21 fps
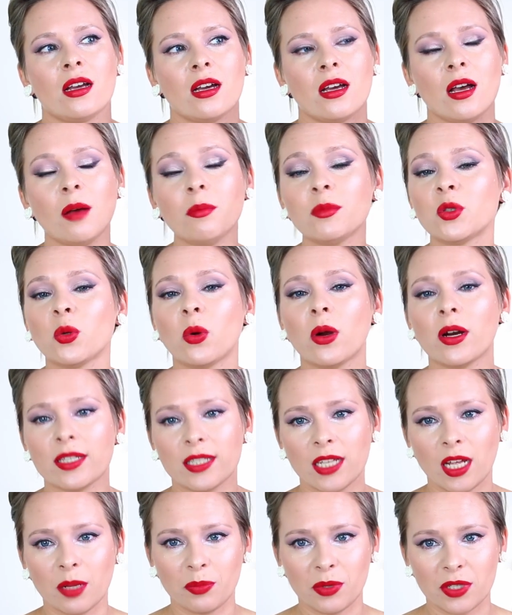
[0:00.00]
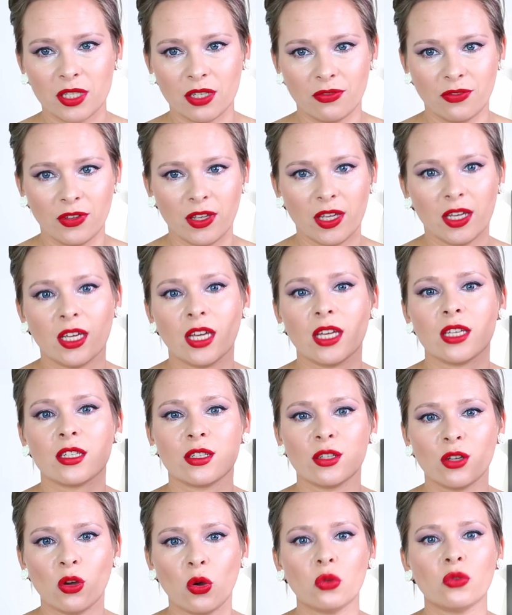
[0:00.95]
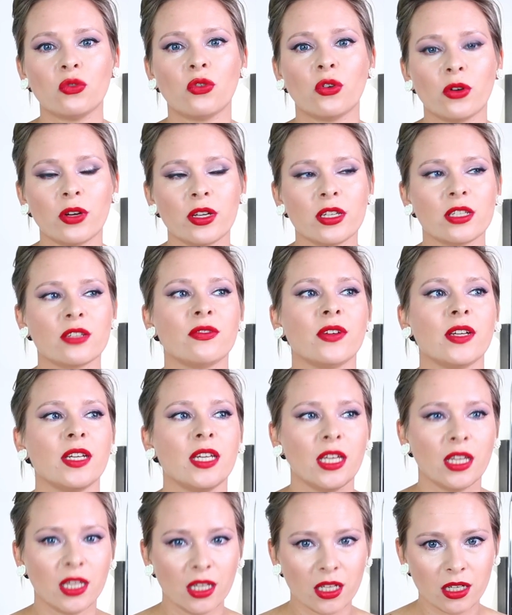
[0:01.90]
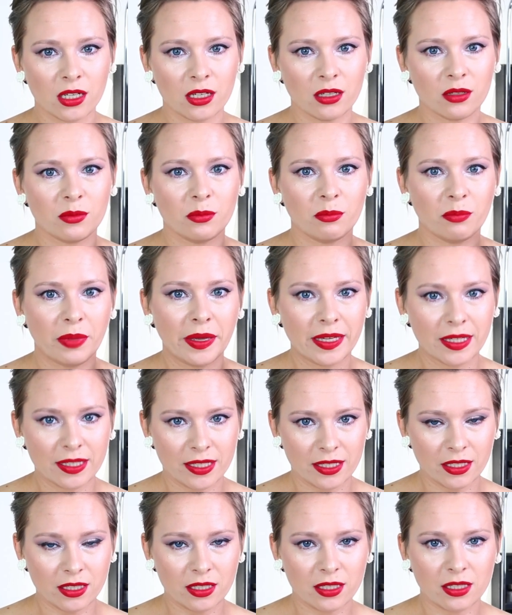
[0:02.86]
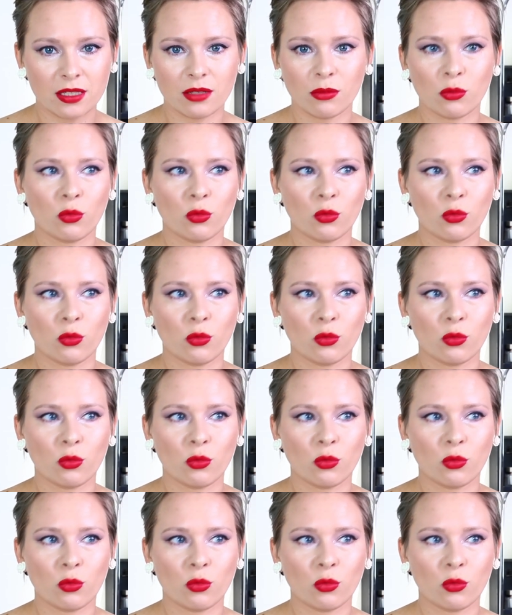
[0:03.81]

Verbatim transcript: Comptoir South Pacific is known for its vanilla bases,